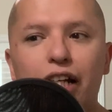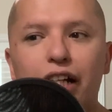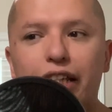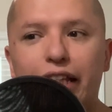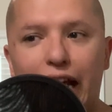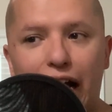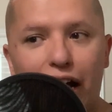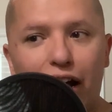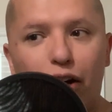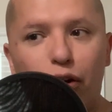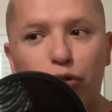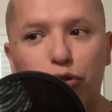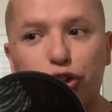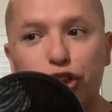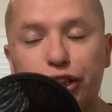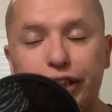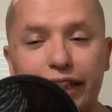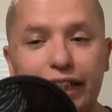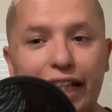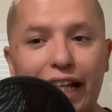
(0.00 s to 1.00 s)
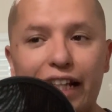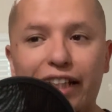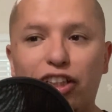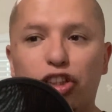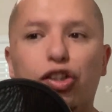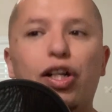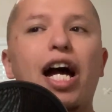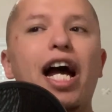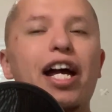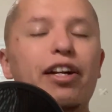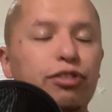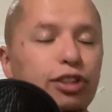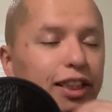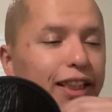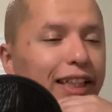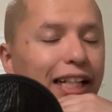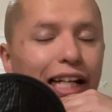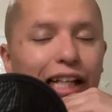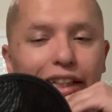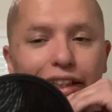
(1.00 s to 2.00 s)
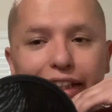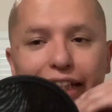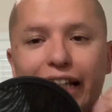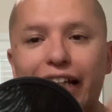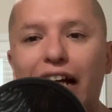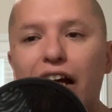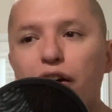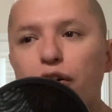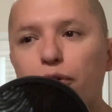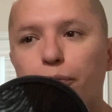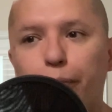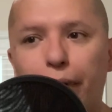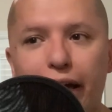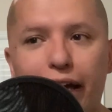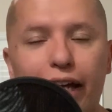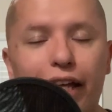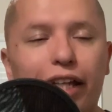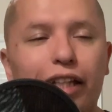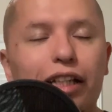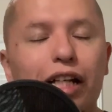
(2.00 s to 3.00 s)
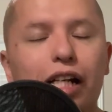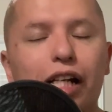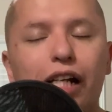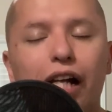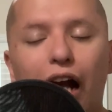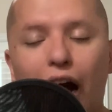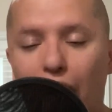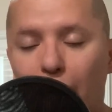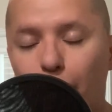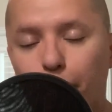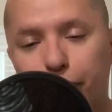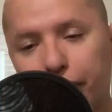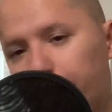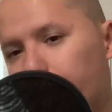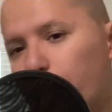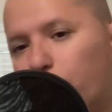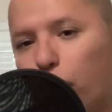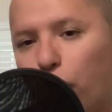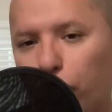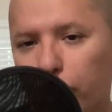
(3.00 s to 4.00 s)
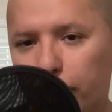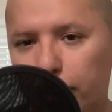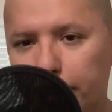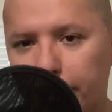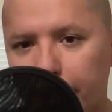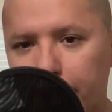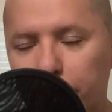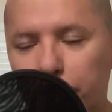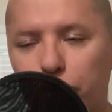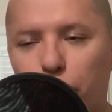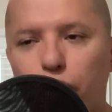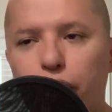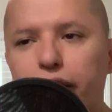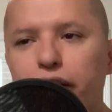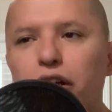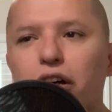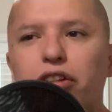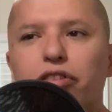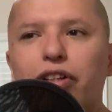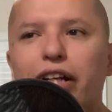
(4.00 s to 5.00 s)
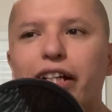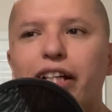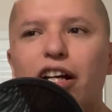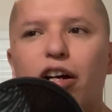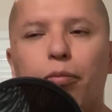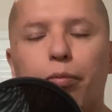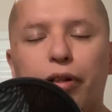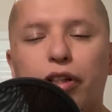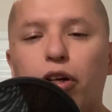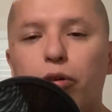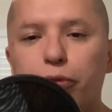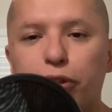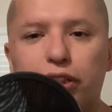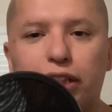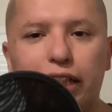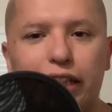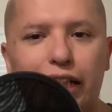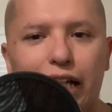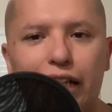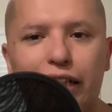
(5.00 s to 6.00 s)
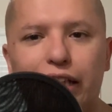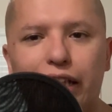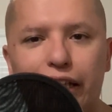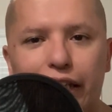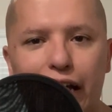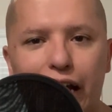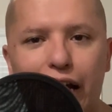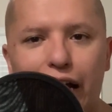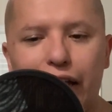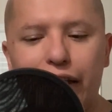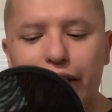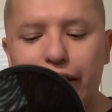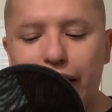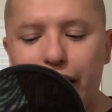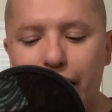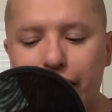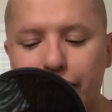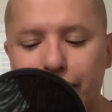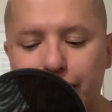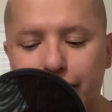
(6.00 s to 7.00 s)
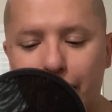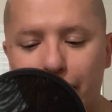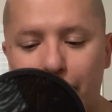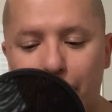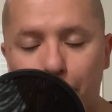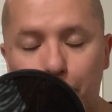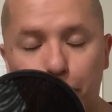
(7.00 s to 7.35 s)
Now she can drive, she can get out of bed. Um, there are other things going on right now, but obviously that that that's uh,